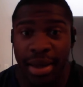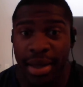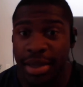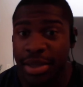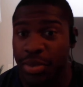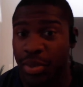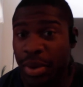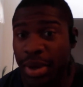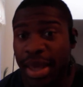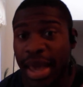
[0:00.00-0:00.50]

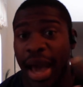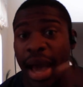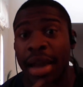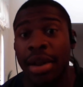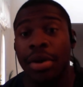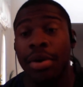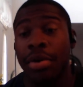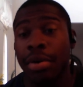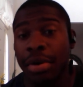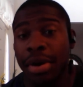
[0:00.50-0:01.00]
It's what
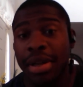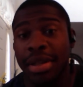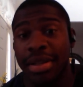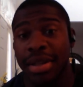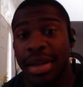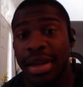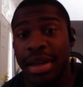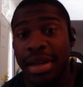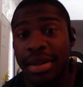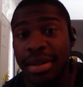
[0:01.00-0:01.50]
Katakuri
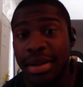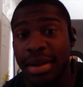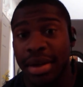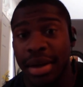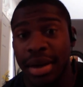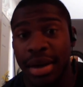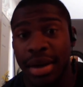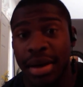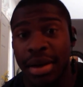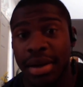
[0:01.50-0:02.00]
did
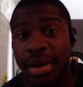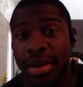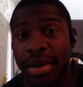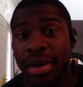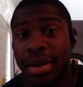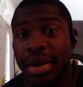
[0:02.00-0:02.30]
to